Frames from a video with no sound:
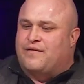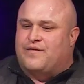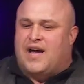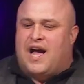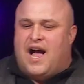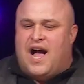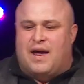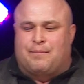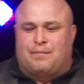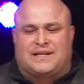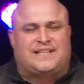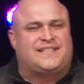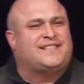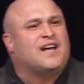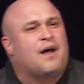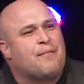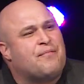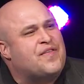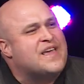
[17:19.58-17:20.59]
of God, but
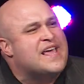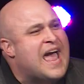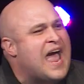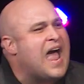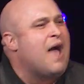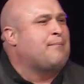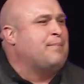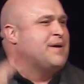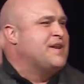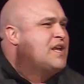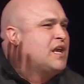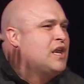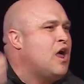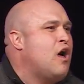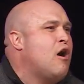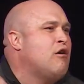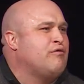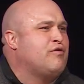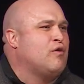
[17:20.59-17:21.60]
something happened
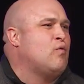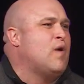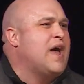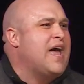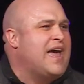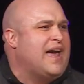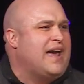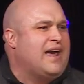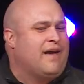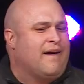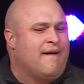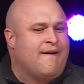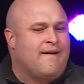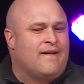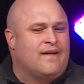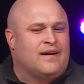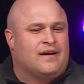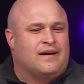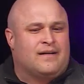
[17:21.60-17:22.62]
along the way.
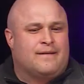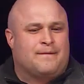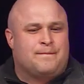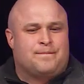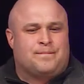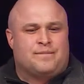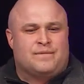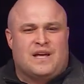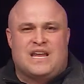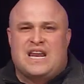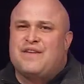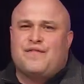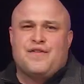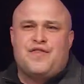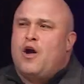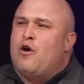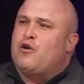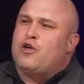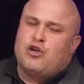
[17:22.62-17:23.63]
And even
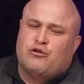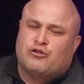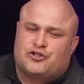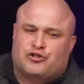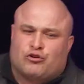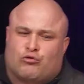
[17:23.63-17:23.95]
though you used